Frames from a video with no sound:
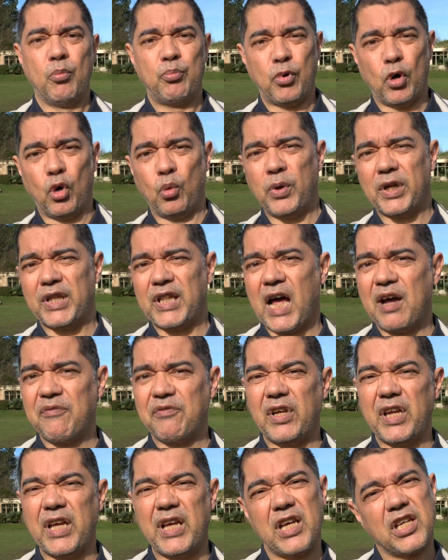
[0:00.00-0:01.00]
But with
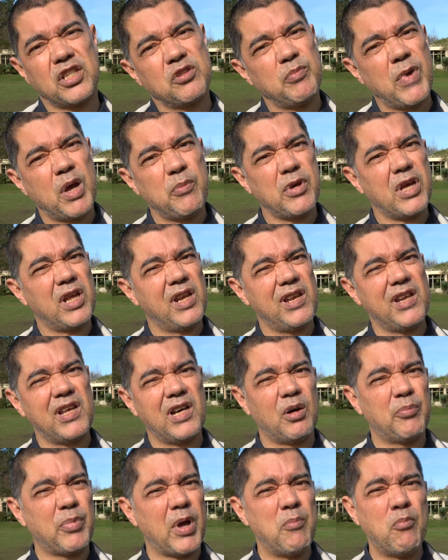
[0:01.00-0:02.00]
lavaliers, maybe a
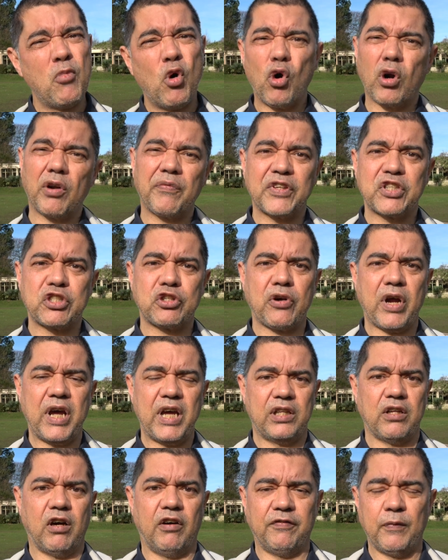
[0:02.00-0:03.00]
little bit more of a
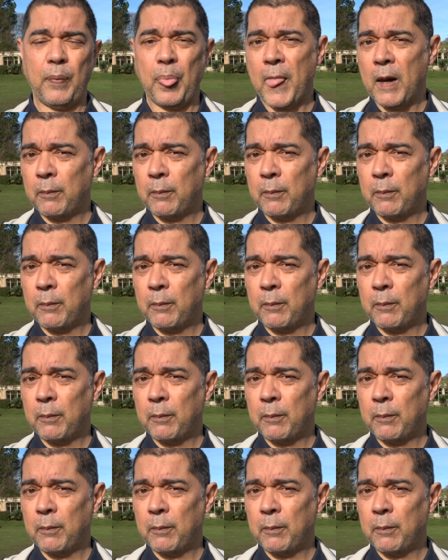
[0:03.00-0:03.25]
trade-off.